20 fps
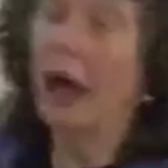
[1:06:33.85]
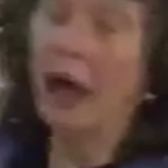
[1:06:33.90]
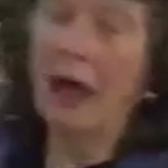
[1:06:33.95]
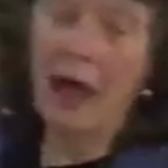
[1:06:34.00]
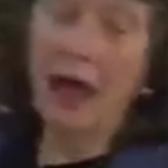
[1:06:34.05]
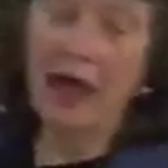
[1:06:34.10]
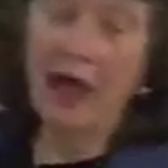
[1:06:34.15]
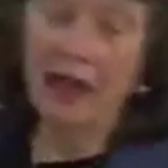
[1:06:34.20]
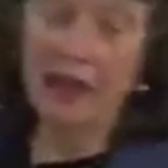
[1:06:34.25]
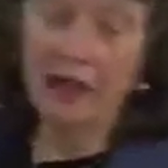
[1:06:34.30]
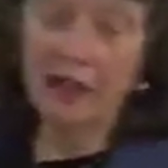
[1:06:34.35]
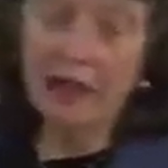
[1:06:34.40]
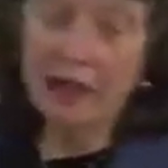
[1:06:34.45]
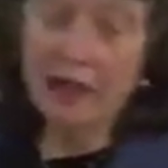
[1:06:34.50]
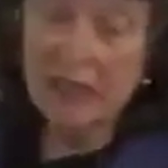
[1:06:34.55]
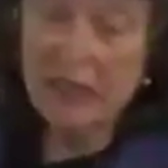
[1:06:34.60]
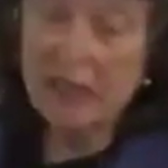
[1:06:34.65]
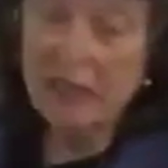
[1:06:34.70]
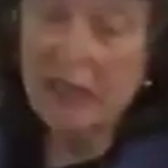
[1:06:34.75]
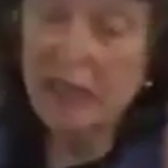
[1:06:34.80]

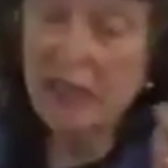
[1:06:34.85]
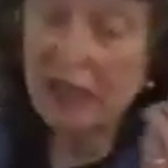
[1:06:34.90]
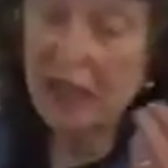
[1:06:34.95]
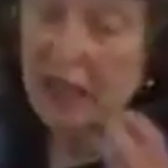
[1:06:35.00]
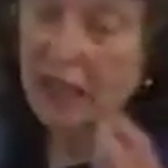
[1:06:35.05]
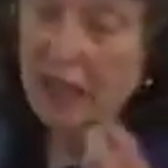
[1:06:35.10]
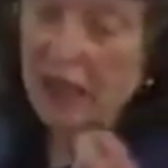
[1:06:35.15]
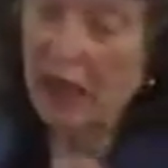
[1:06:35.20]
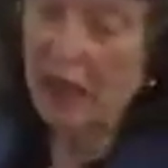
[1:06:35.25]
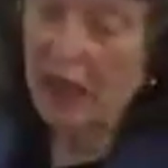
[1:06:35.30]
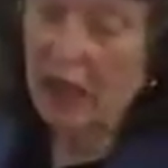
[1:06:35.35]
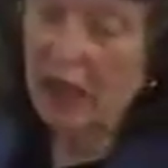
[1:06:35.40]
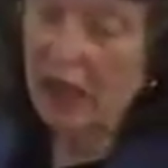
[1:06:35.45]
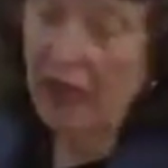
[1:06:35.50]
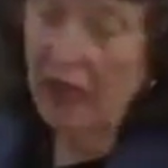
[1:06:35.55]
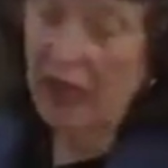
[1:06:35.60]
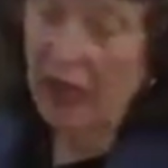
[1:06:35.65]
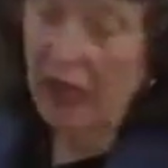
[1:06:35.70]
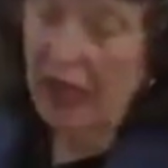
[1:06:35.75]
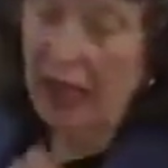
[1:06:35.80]
And
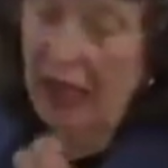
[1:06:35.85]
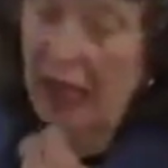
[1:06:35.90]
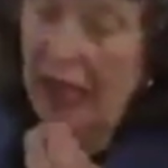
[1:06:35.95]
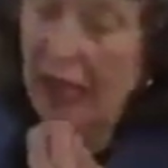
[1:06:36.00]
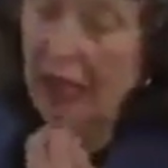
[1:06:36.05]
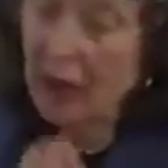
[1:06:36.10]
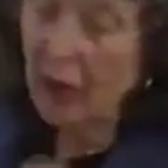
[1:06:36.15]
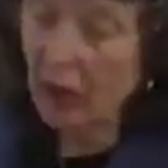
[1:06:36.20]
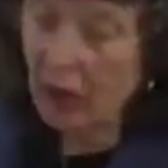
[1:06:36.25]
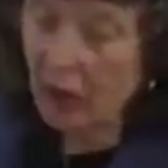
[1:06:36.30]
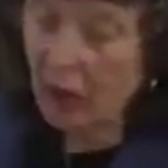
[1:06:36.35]
he